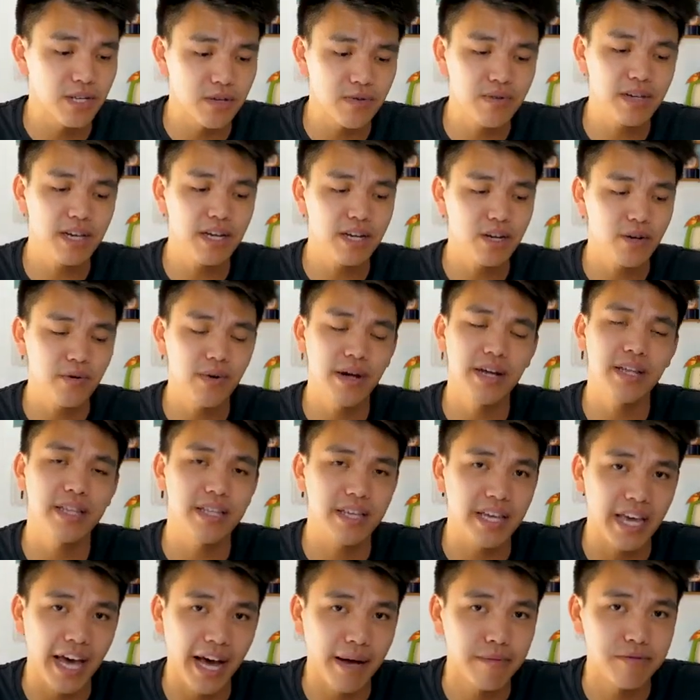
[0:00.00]
you can create
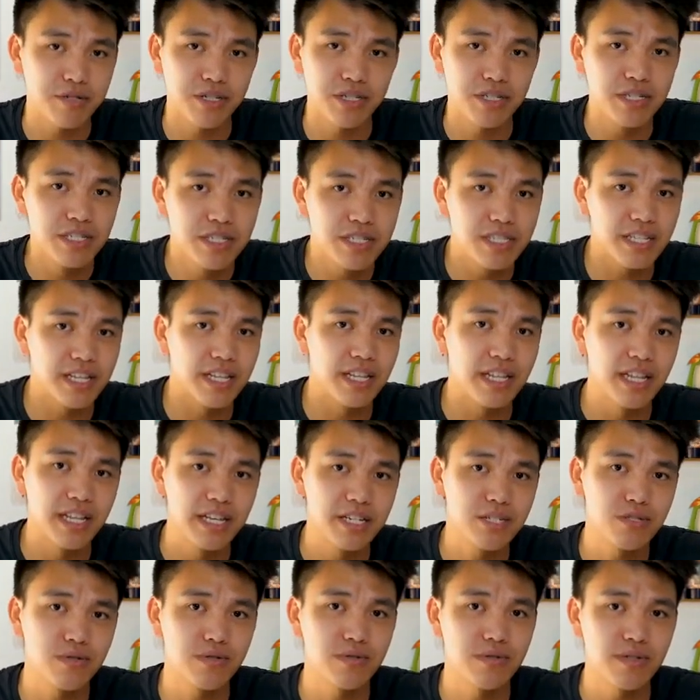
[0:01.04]
the captions in
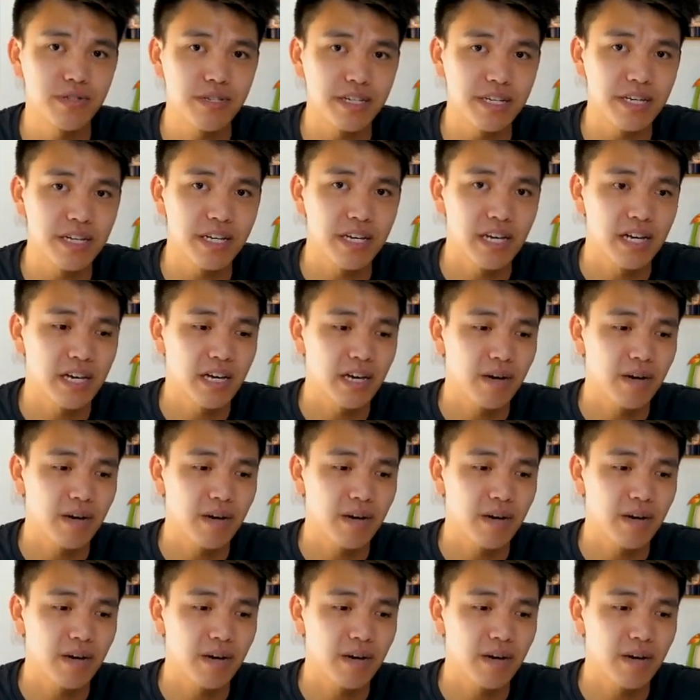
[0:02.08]
literally